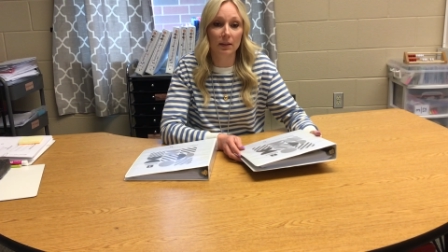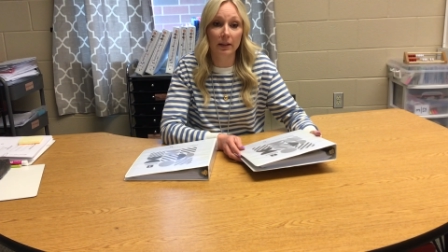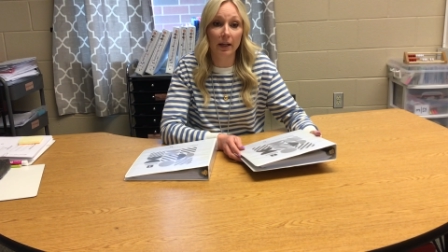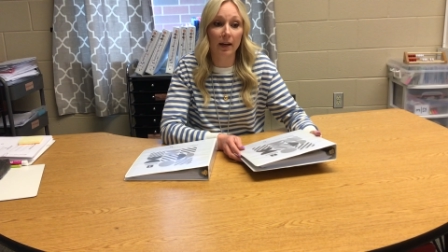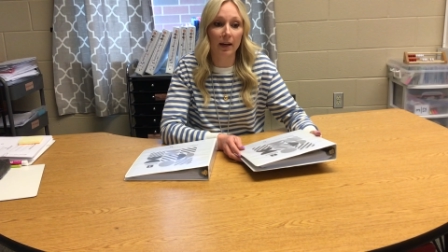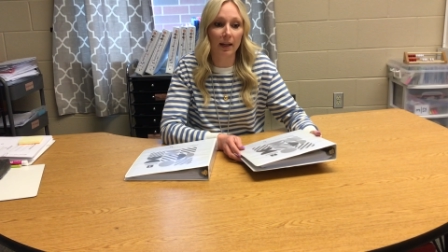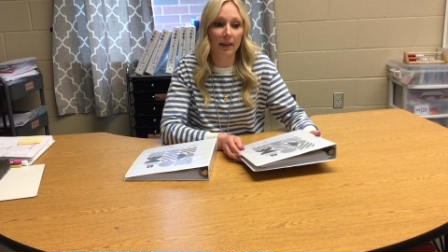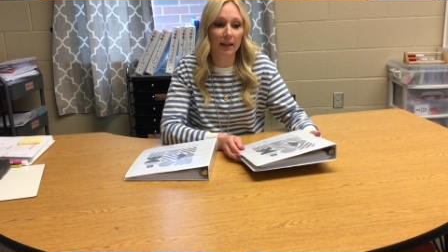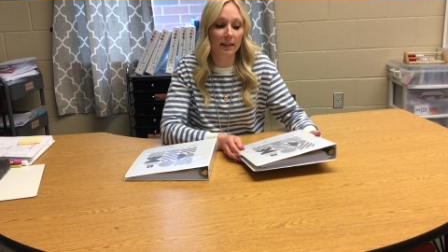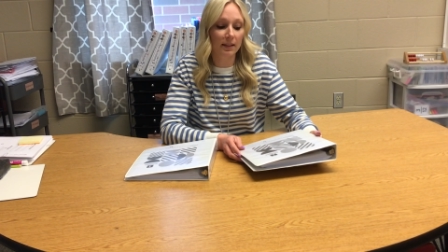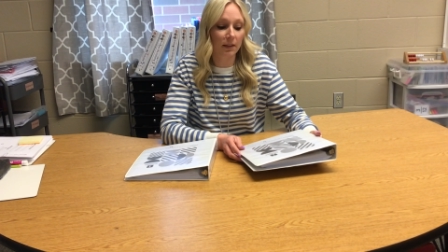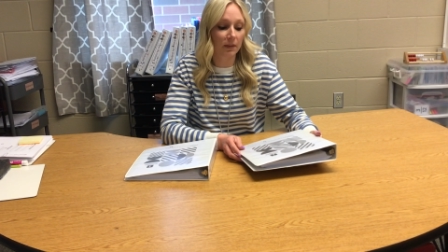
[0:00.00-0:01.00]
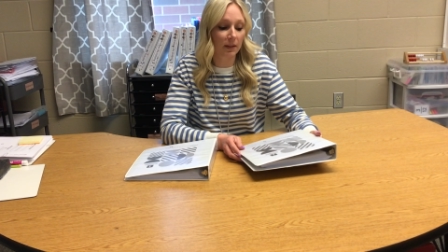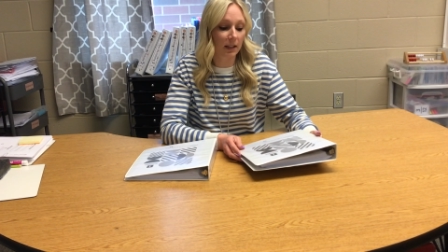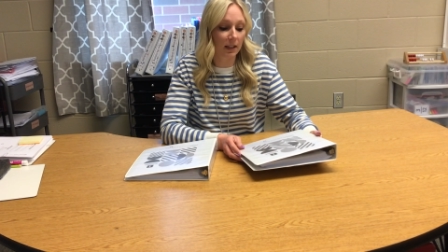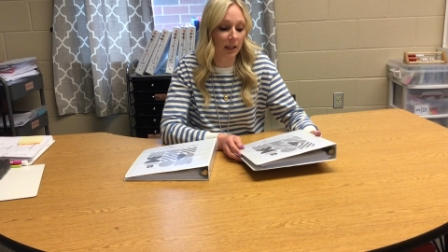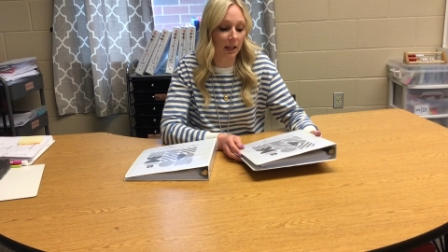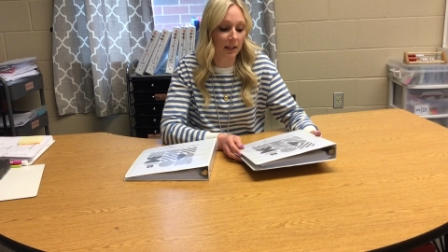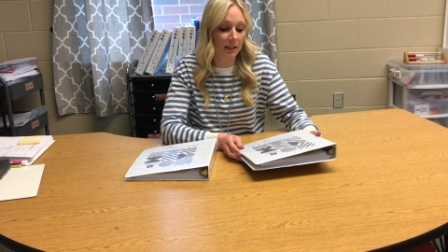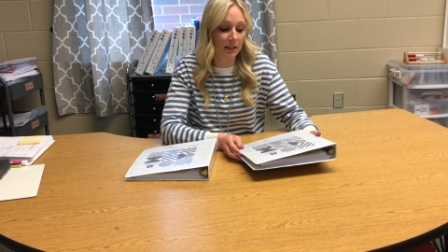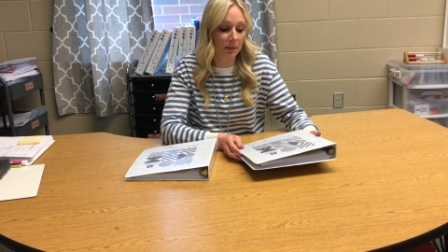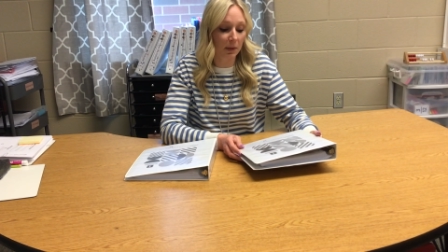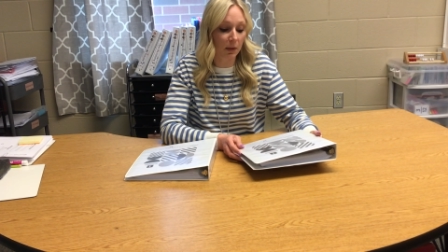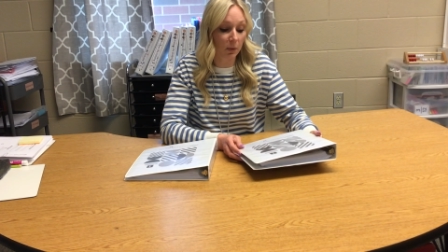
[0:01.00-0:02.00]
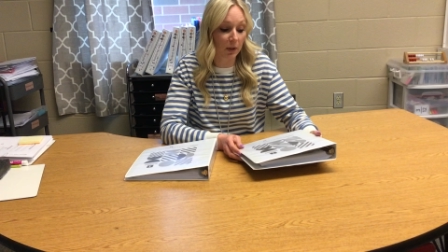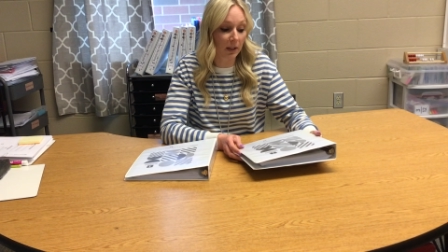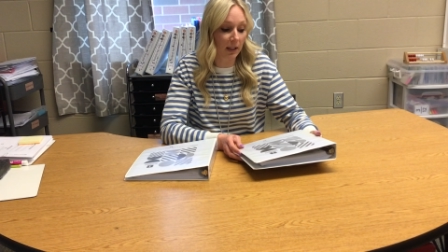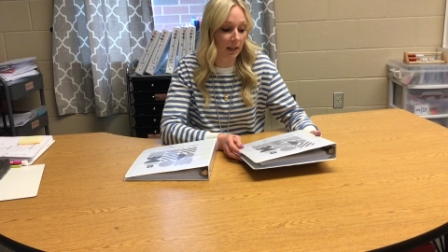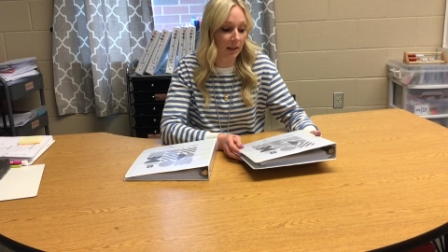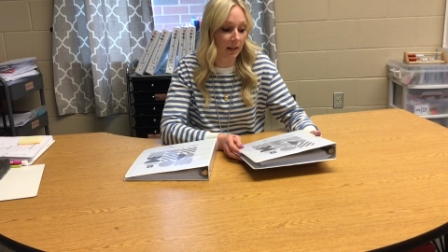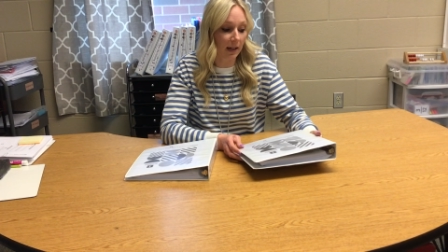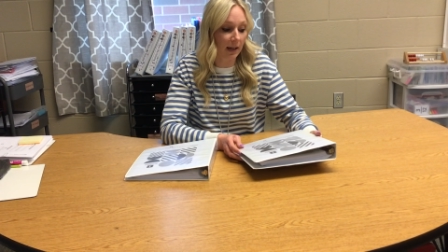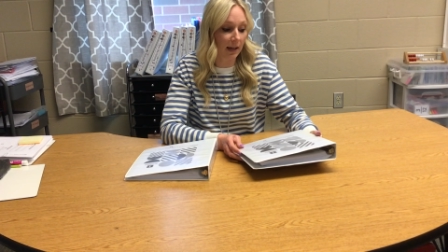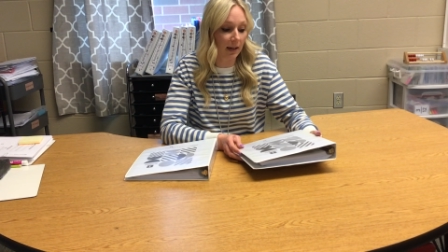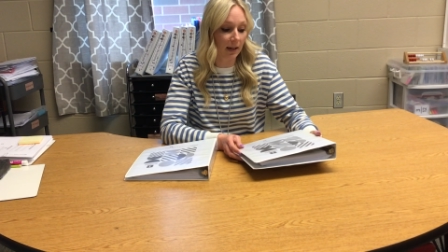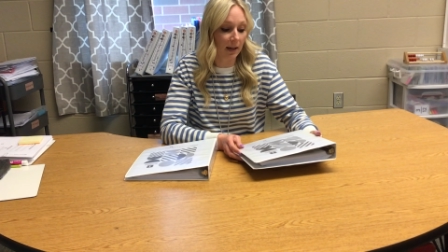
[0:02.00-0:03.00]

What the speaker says: Yeah, I think it's definitely enhanced my work in that